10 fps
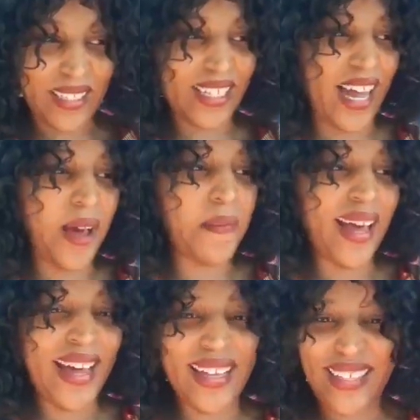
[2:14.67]
to come
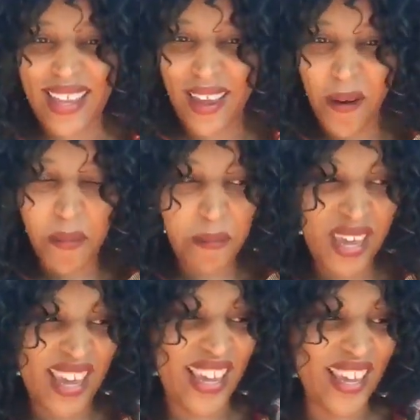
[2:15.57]
and help
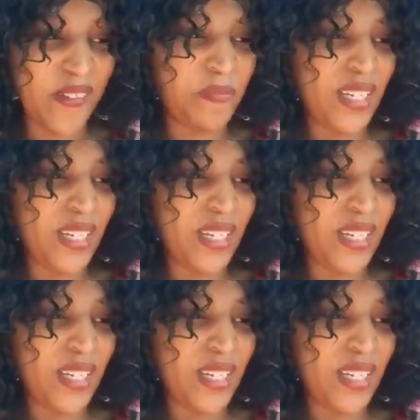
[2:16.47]
me